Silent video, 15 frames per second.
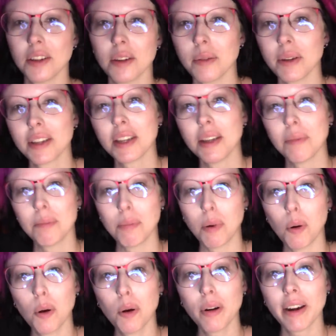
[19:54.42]
you? Isn't it
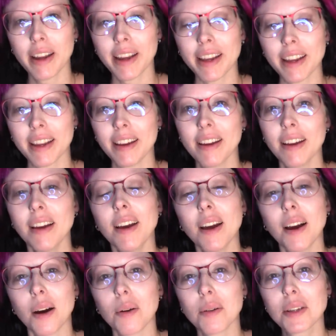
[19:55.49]
boring?
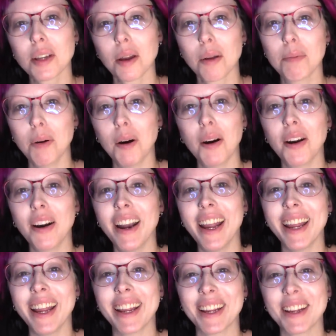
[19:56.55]
Oh, it's so
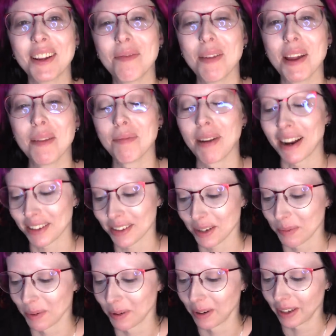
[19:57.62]
boring. Being back
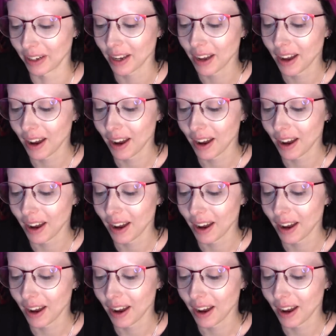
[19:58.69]
so boring.